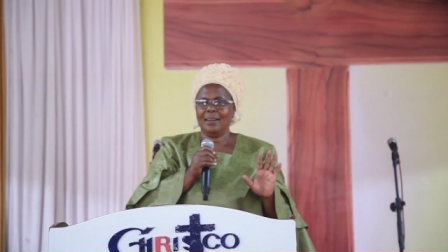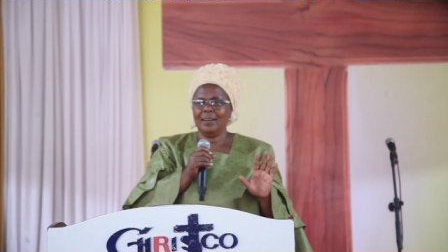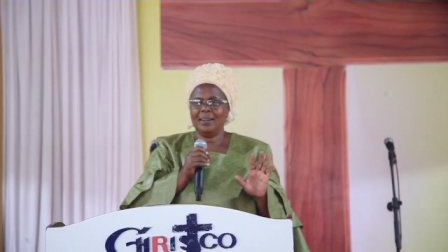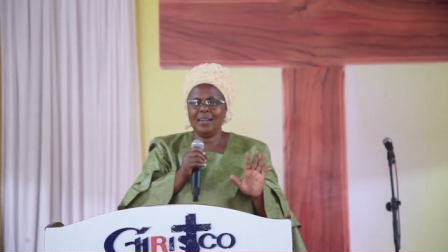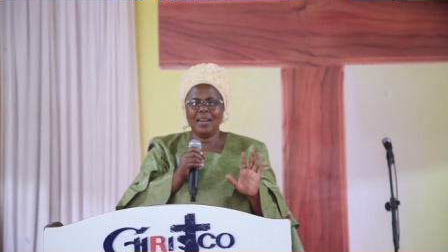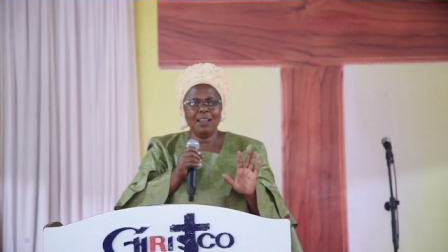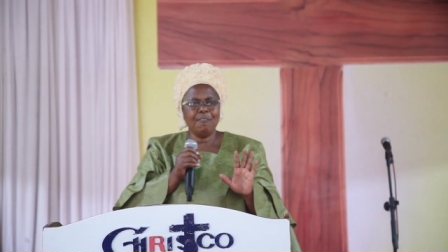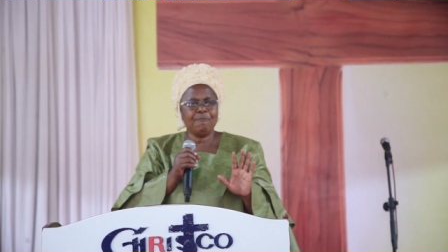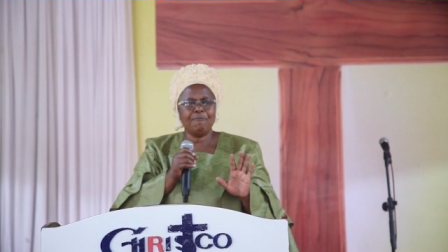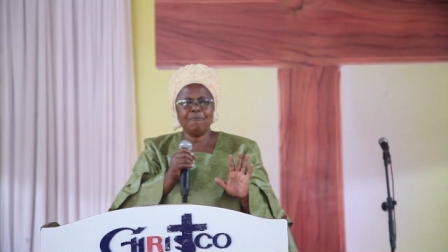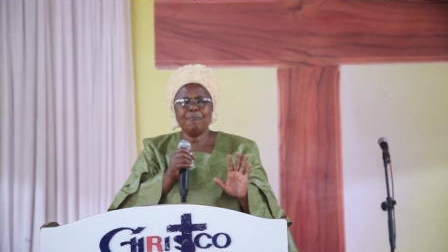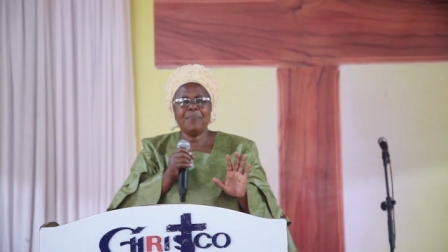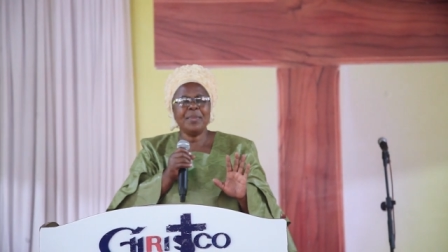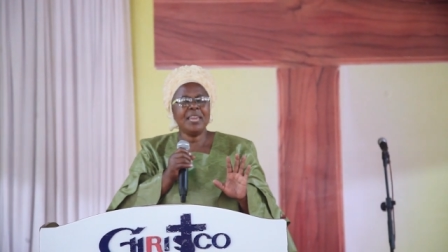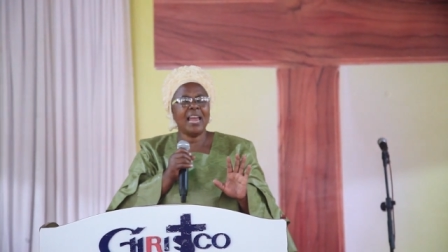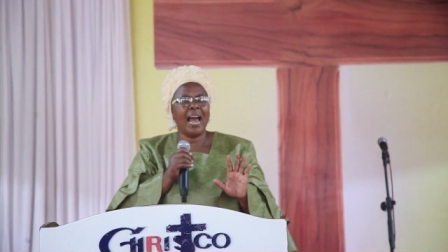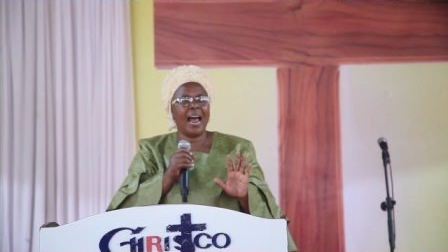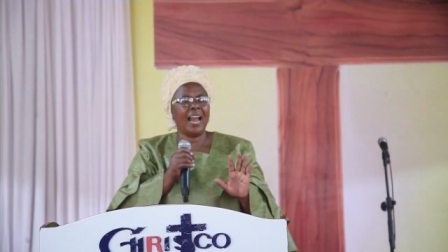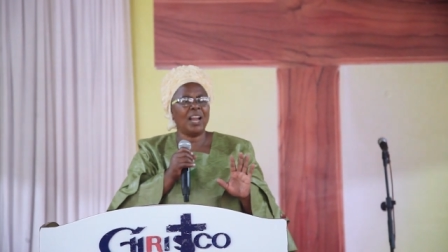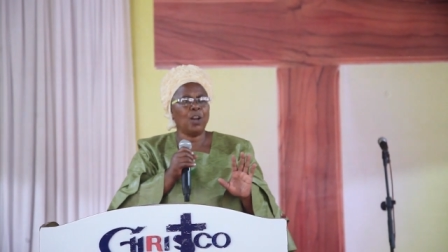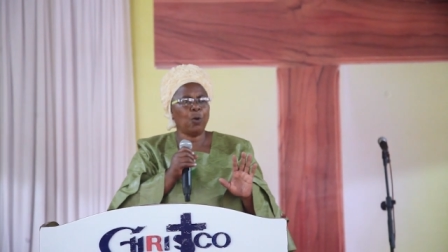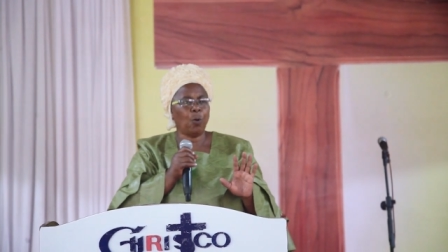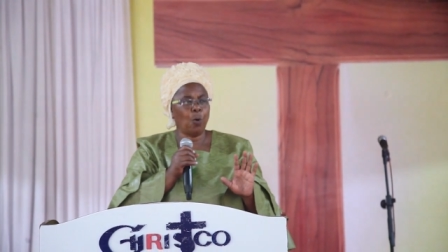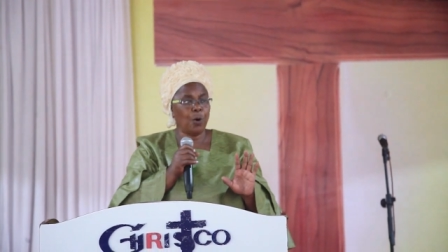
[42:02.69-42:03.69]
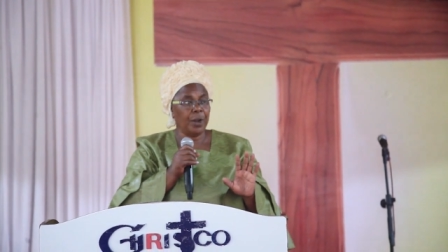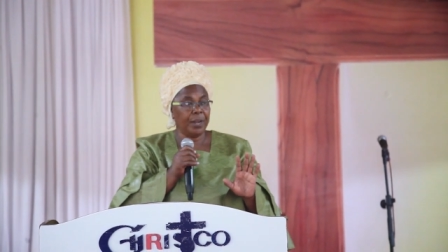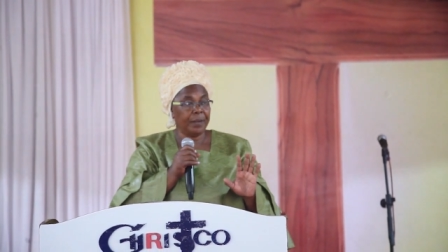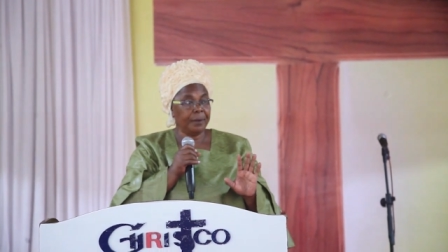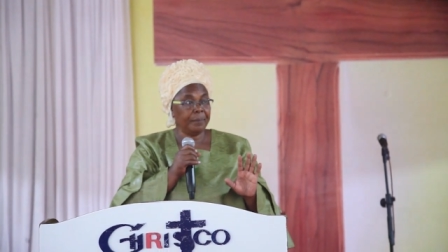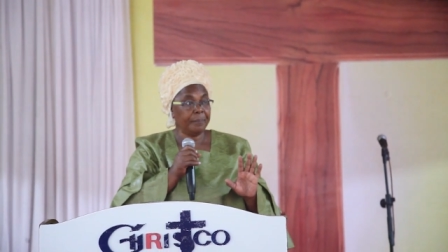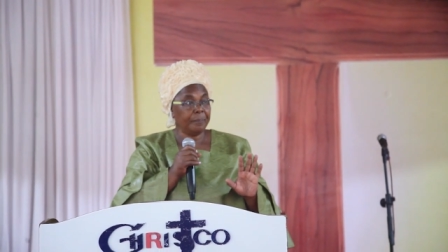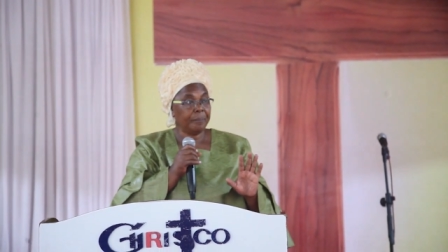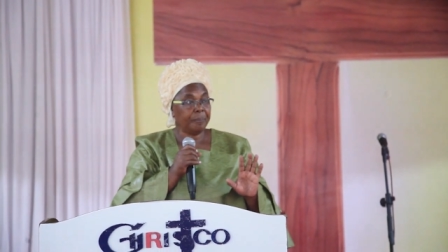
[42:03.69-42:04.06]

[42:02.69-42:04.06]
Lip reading: Leave me alone.